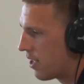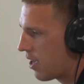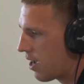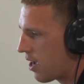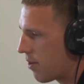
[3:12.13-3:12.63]

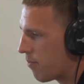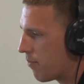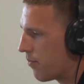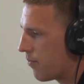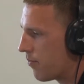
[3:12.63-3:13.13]

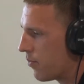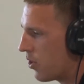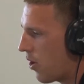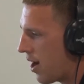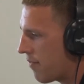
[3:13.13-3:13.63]
You
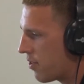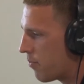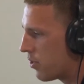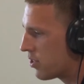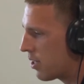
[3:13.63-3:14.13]
know, having a
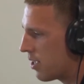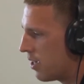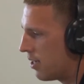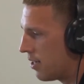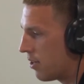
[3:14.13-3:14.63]
British
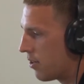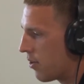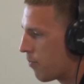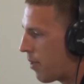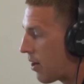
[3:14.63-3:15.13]

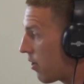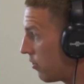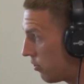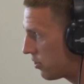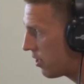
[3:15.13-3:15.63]
Indian
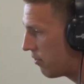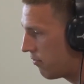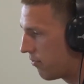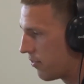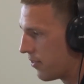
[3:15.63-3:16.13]
background
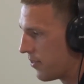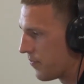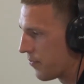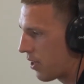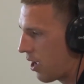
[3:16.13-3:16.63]
yourself,
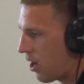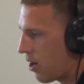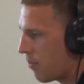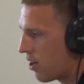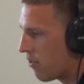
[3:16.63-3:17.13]

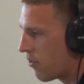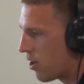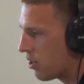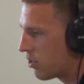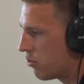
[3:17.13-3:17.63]
and I've read
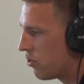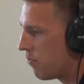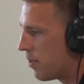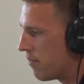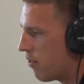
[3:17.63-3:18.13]
articles
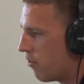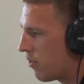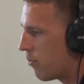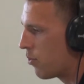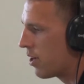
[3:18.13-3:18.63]
you've been
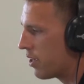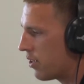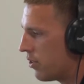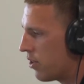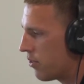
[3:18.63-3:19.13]
involved in where,
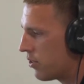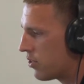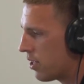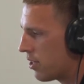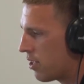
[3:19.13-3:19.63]
you know, you
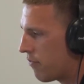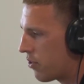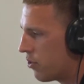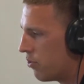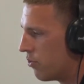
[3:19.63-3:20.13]
share the
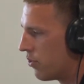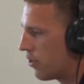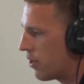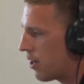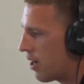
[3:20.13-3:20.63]
difficult
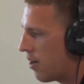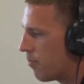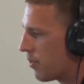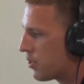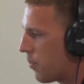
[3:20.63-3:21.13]

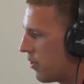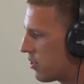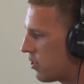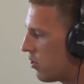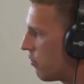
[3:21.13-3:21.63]

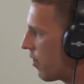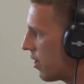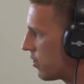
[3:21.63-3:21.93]
experiences you've had